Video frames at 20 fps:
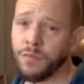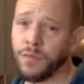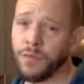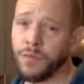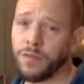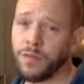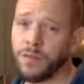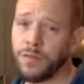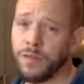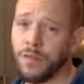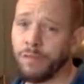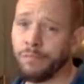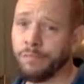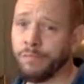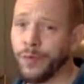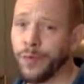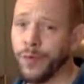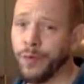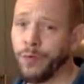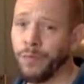which is like
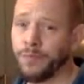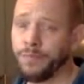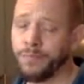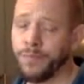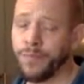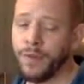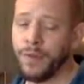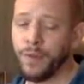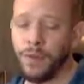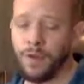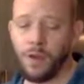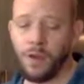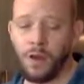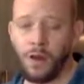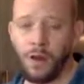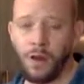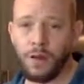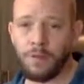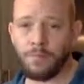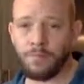pretty cool.
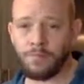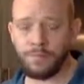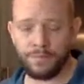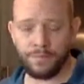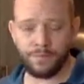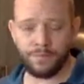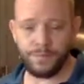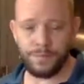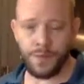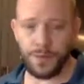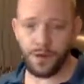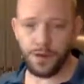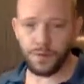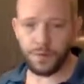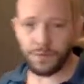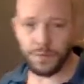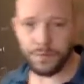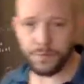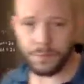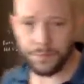All right, awesome.